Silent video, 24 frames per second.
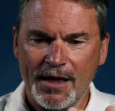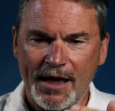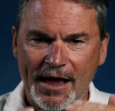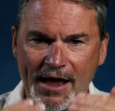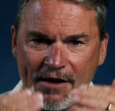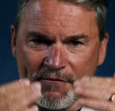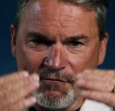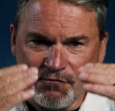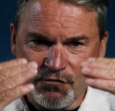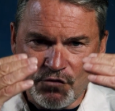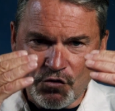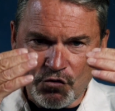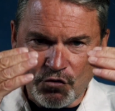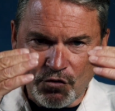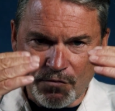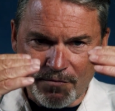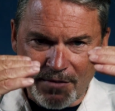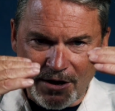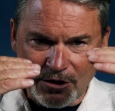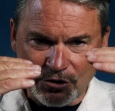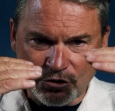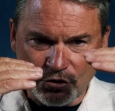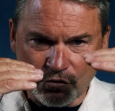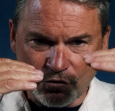If you can
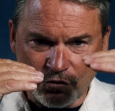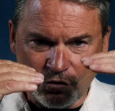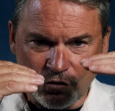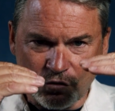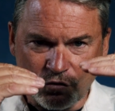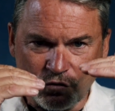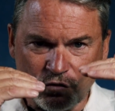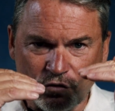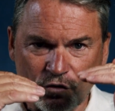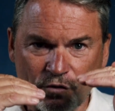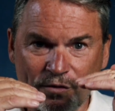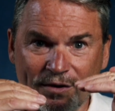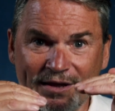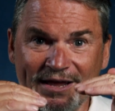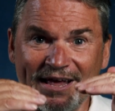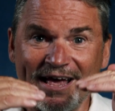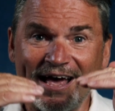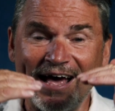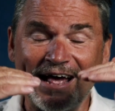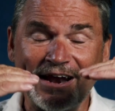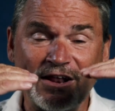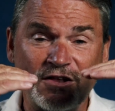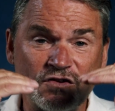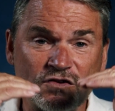make sure you're doing it
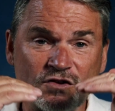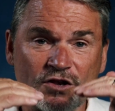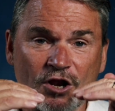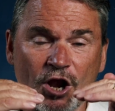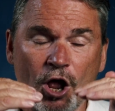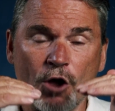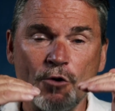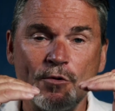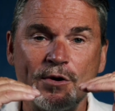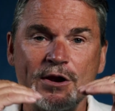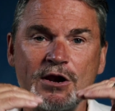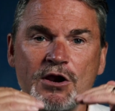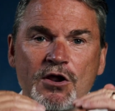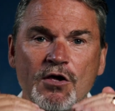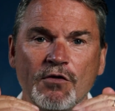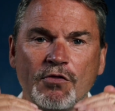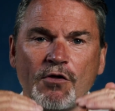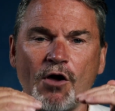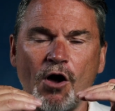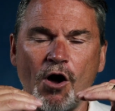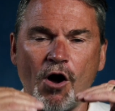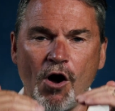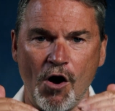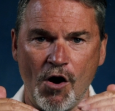at a slow enough
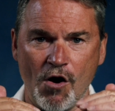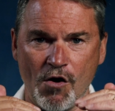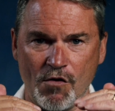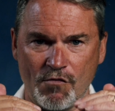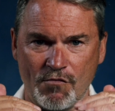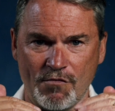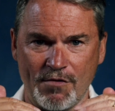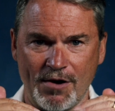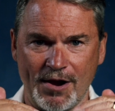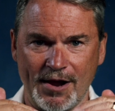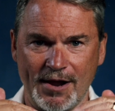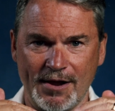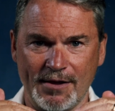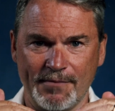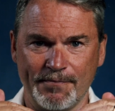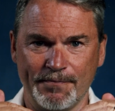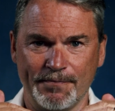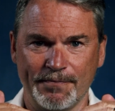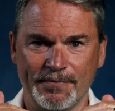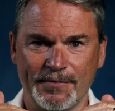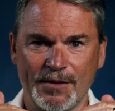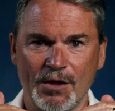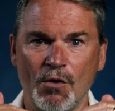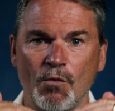heart rate,
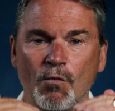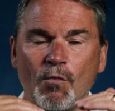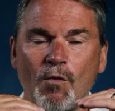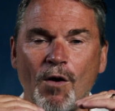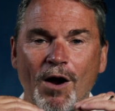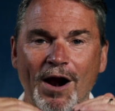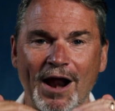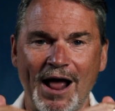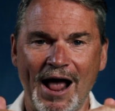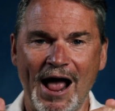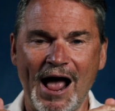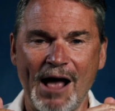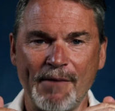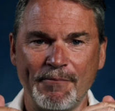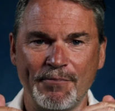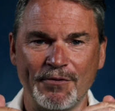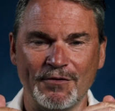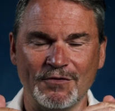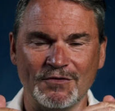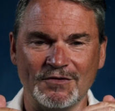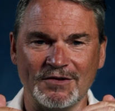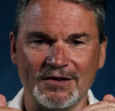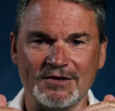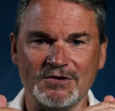what
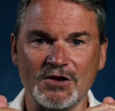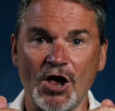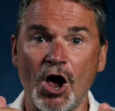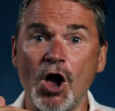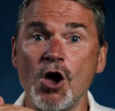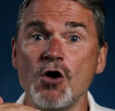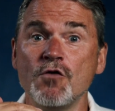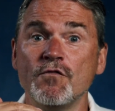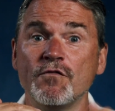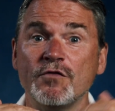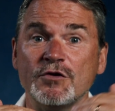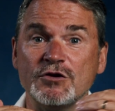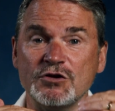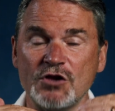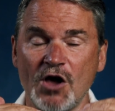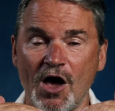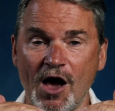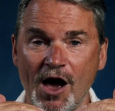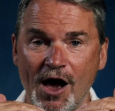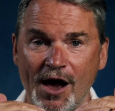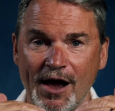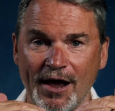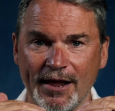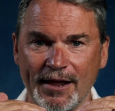happens is over
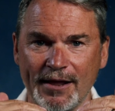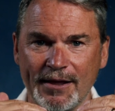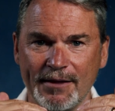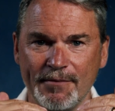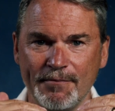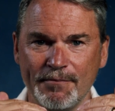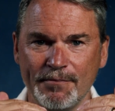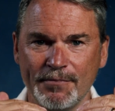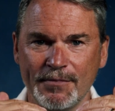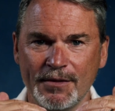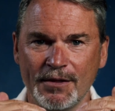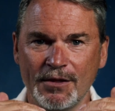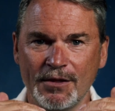time,